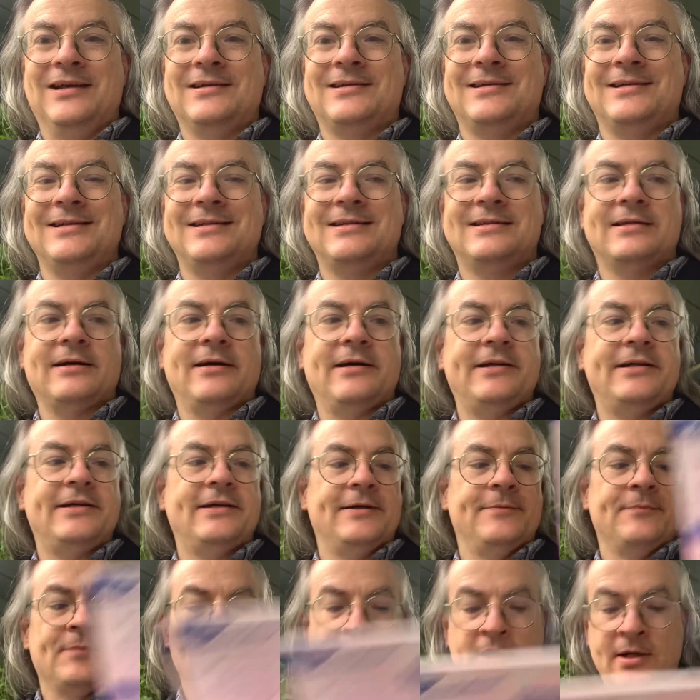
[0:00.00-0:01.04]

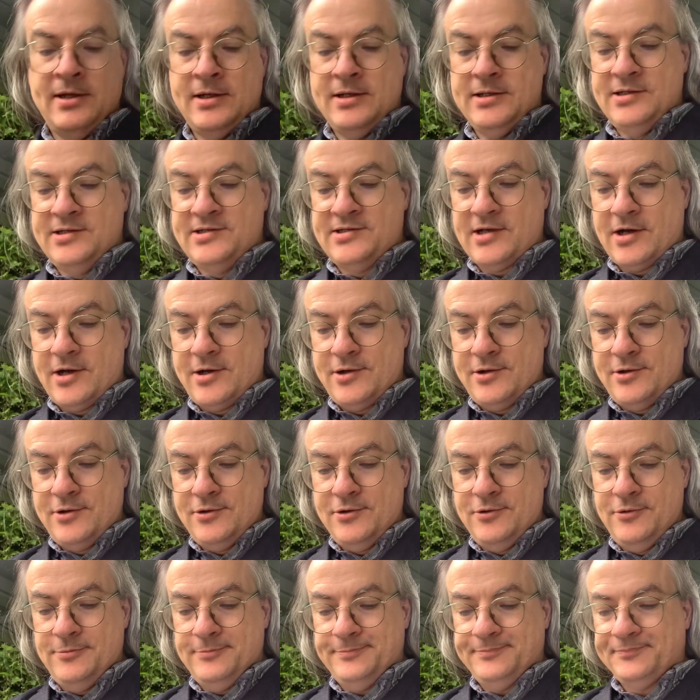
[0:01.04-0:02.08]
designer. So